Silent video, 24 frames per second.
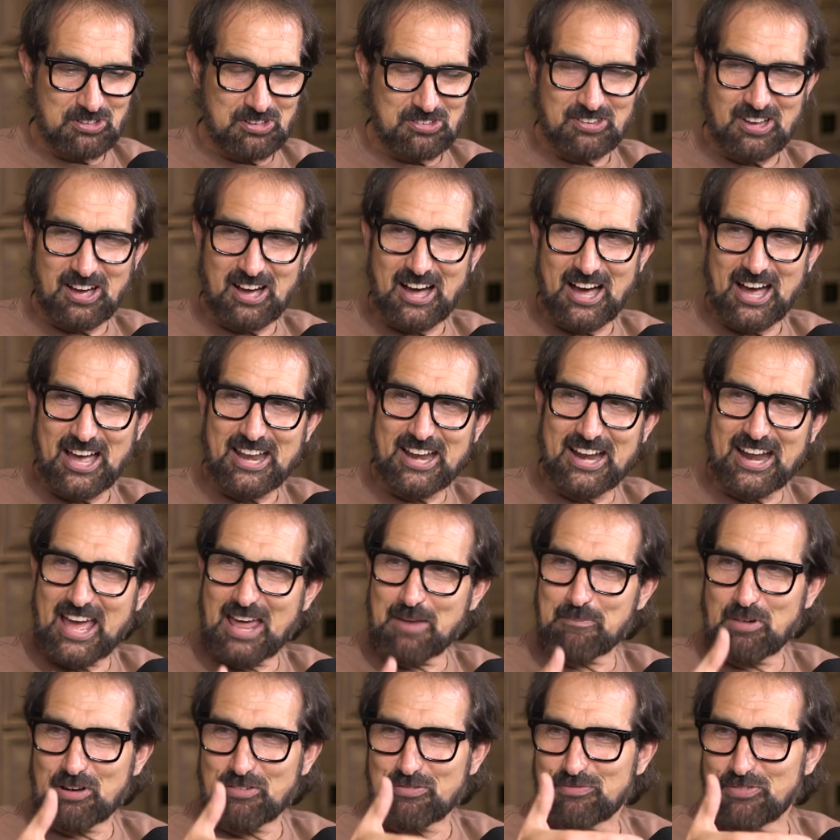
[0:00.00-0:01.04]
designed. And I
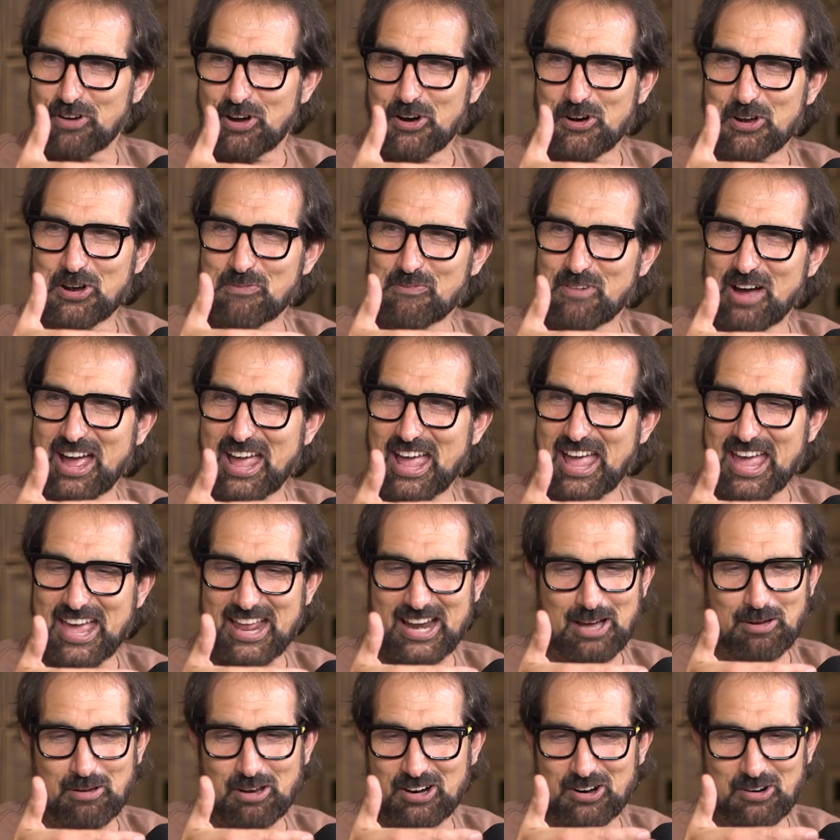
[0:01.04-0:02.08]
had my phone in my
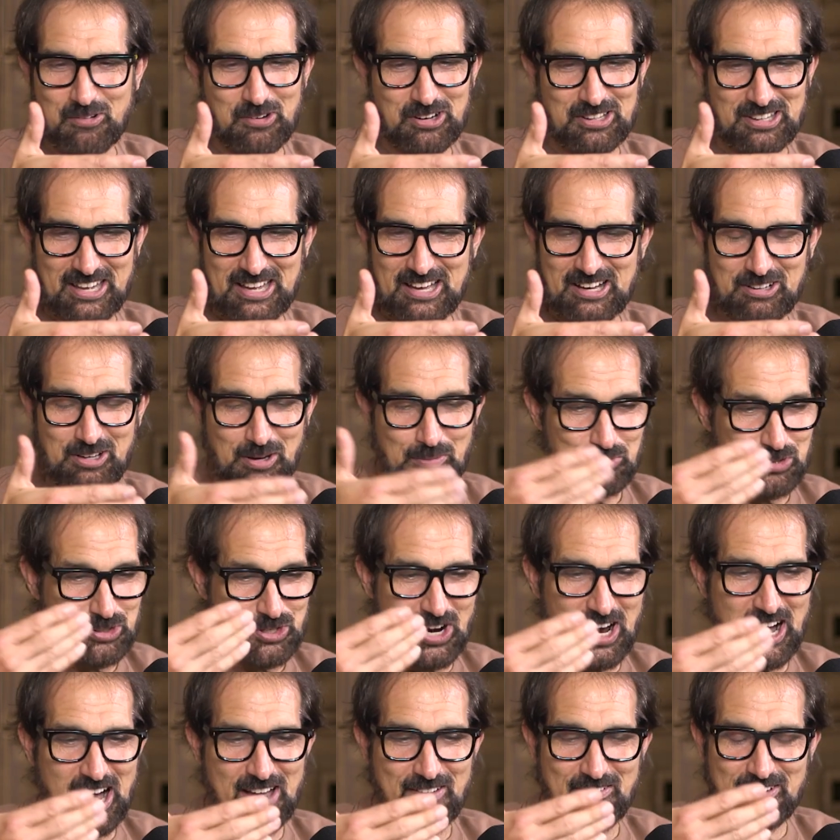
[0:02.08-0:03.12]
hand. I don't know what the hell I'm
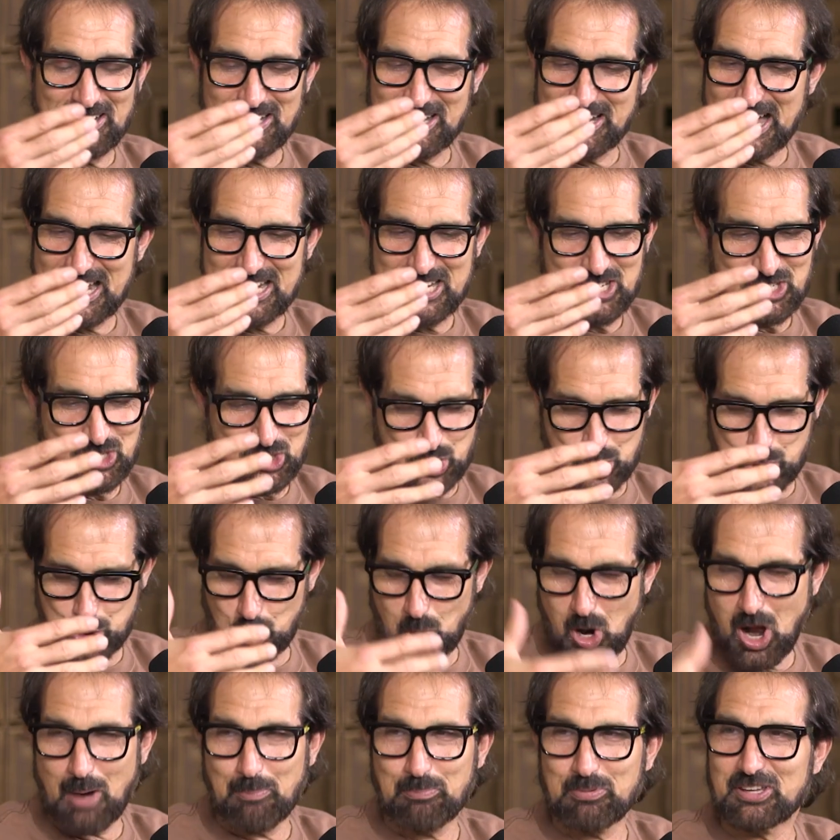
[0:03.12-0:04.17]
driving, and I just
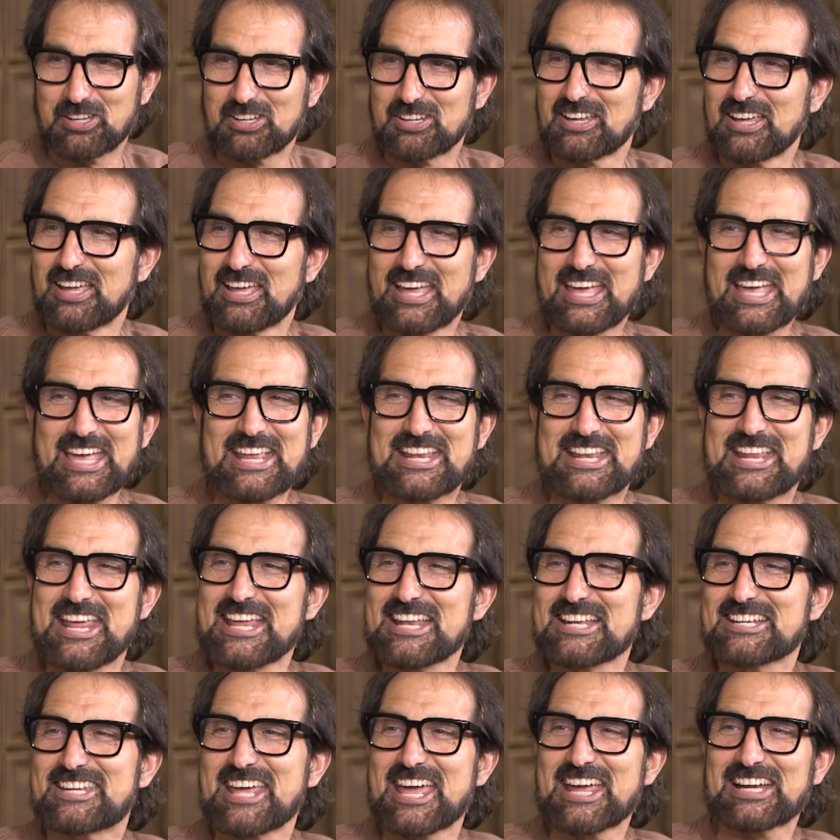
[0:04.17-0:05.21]
dropped it. It
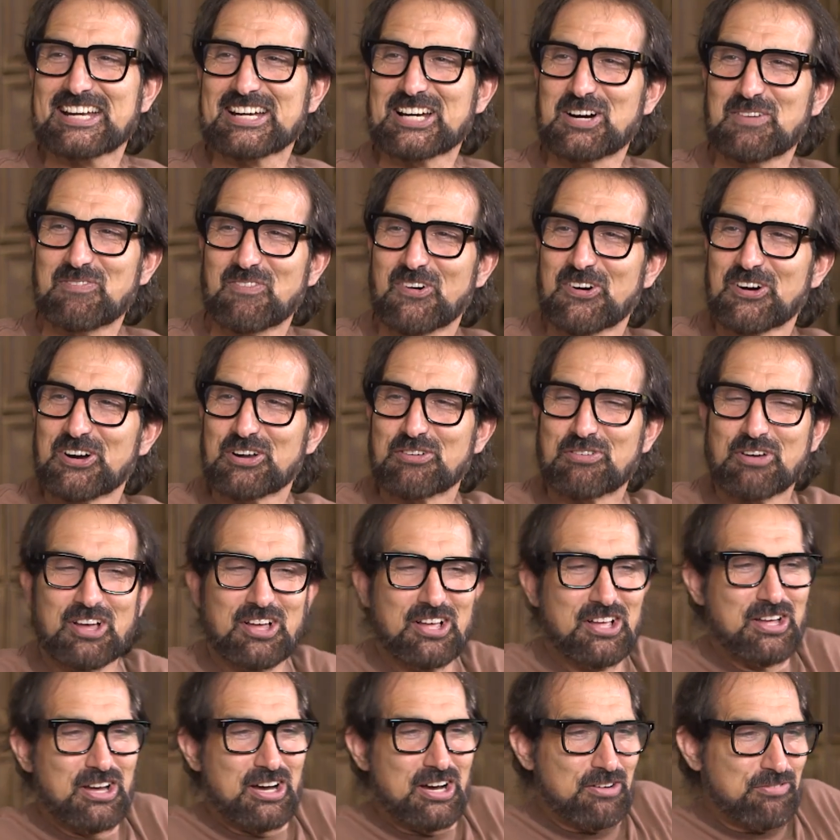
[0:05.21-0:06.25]
didn't take no more than
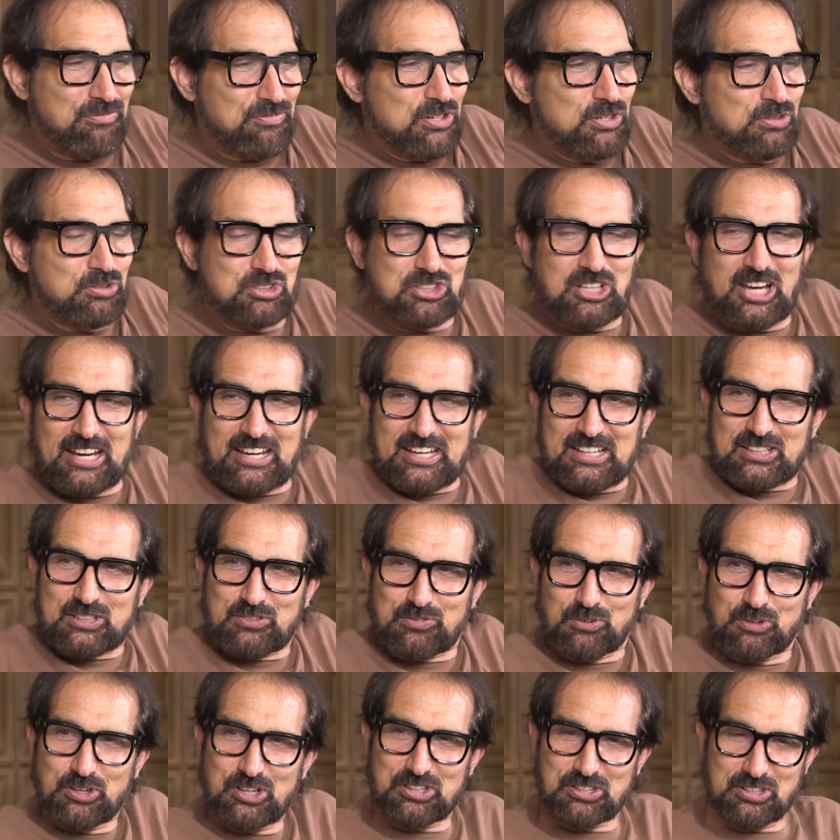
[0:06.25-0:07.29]
a few seconds
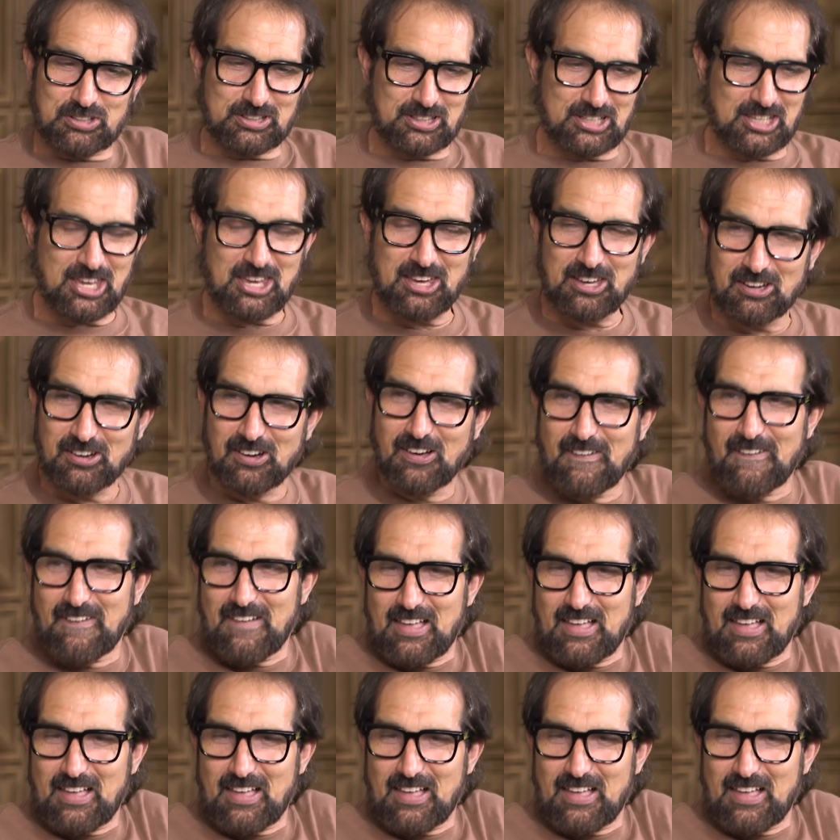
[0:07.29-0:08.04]
for it to kill.